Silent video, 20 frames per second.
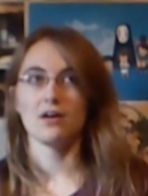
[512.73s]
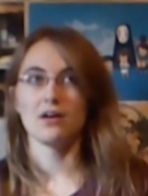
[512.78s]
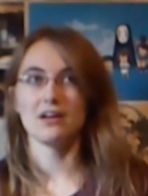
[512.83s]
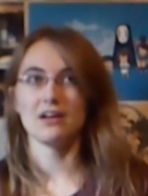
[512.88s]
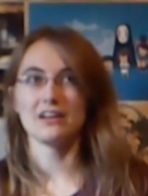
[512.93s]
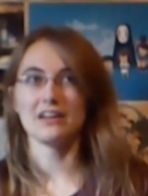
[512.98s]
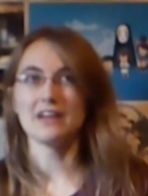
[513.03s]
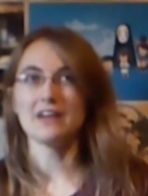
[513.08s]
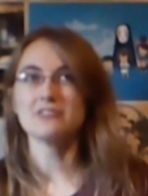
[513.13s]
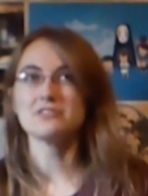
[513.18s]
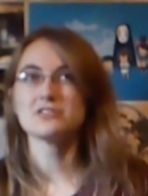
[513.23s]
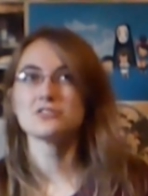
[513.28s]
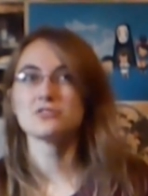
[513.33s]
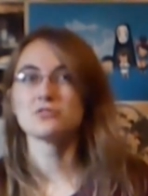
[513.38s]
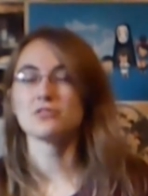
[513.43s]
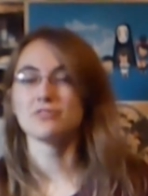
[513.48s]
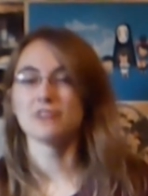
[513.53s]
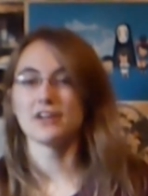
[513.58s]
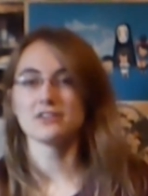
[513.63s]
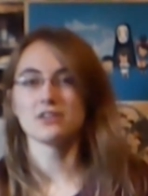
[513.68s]
it allows us to
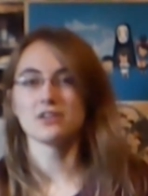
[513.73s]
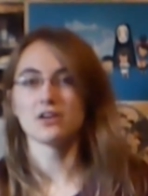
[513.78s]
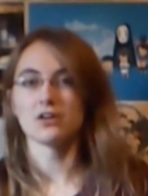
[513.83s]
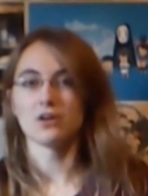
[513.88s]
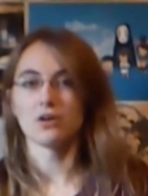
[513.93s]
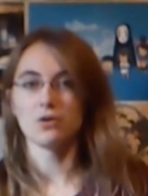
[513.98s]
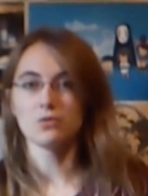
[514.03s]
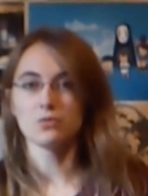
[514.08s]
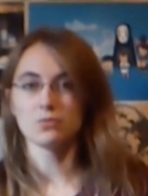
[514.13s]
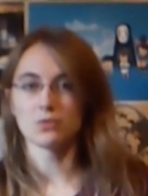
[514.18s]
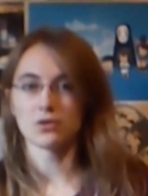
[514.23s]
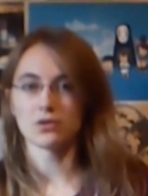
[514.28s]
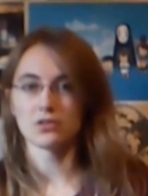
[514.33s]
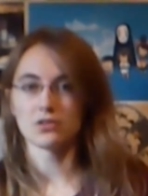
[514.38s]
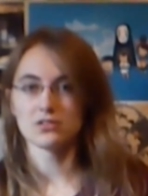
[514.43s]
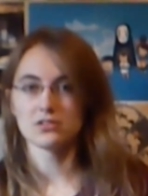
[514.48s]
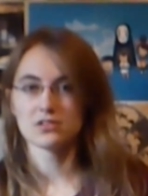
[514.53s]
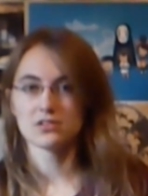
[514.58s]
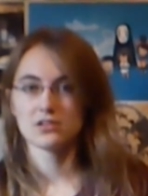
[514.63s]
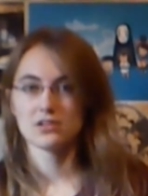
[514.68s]
reflect on our own
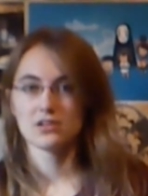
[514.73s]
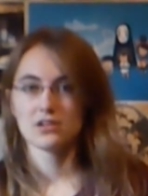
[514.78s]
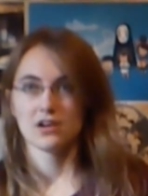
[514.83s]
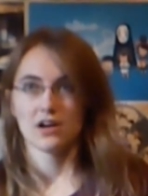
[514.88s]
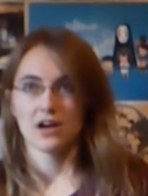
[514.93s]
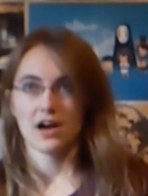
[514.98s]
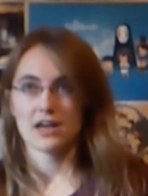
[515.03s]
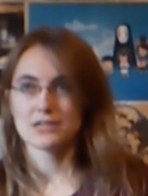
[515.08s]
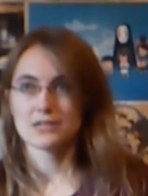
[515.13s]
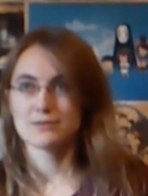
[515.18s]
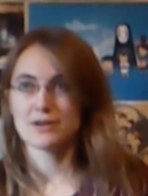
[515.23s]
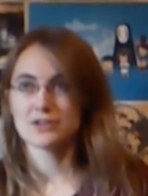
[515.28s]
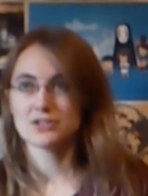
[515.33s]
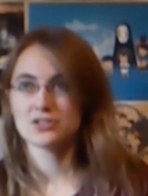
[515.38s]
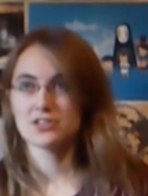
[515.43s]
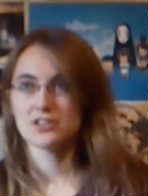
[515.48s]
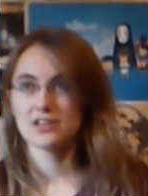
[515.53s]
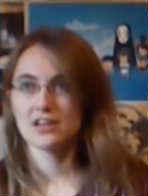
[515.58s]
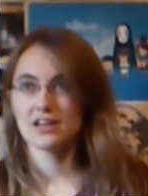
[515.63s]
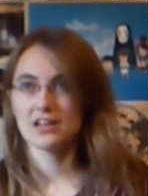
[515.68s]
world.
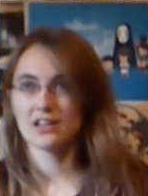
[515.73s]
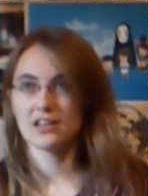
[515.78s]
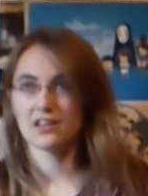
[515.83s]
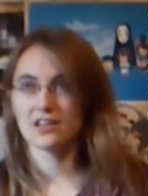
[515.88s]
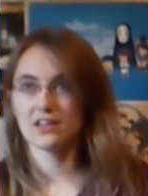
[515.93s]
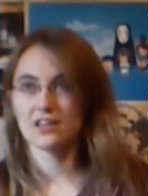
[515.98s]
Especially